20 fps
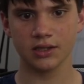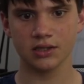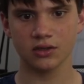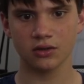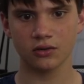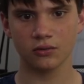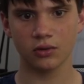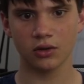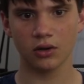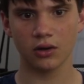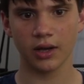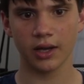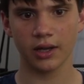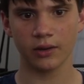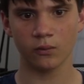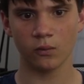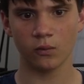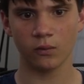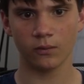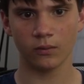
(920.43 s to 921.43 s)
So it will go ahead
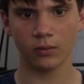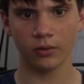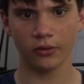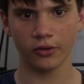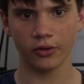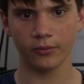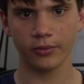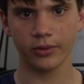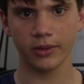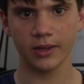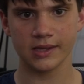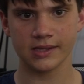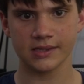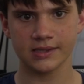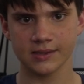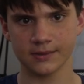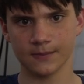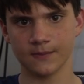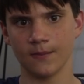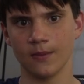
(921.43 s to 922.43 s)
and loop
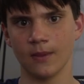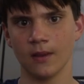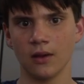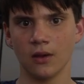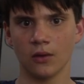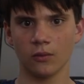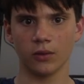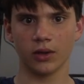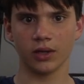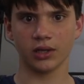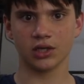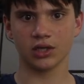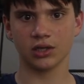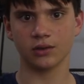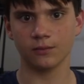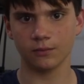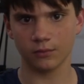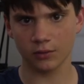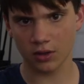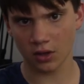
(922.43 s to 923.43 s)
this, which
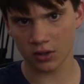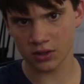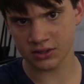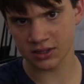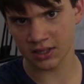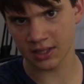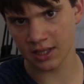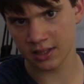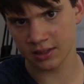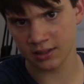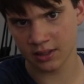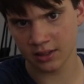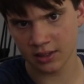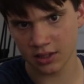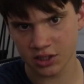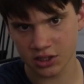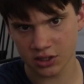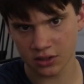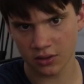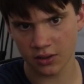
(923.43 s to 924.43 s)
goes ahead and
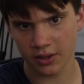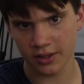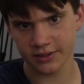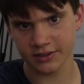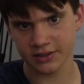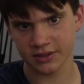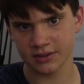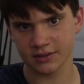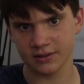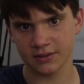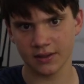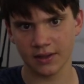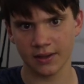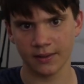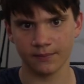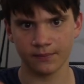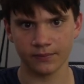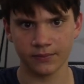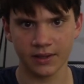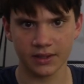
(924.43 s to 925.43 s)
initializes
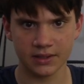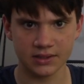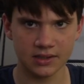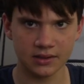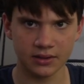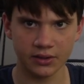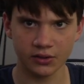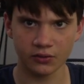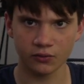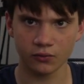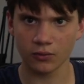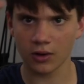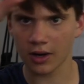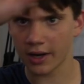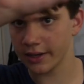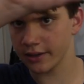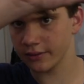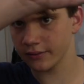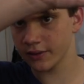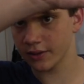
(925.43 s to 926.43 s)
and does the little
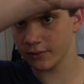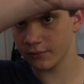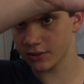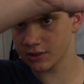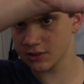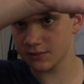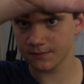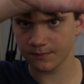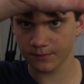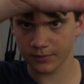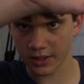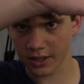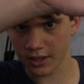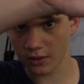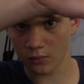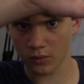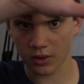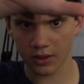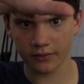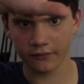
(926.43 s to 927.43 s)
writing thing where it's player
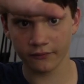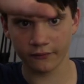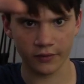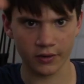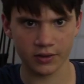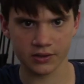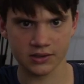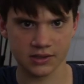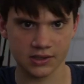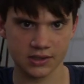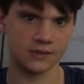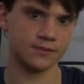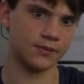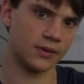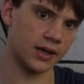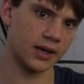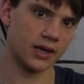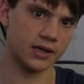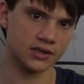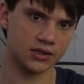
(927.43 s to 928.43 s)
1 versus
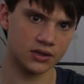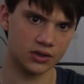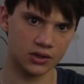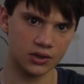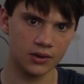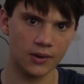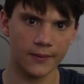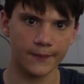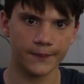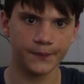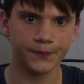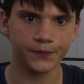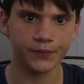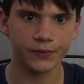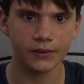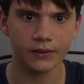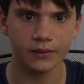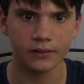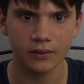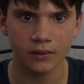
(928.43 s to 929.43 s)
player 2,
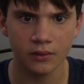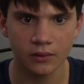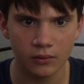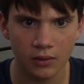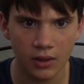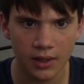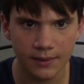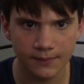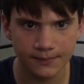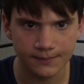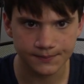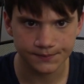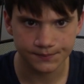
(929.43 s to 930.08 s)
right?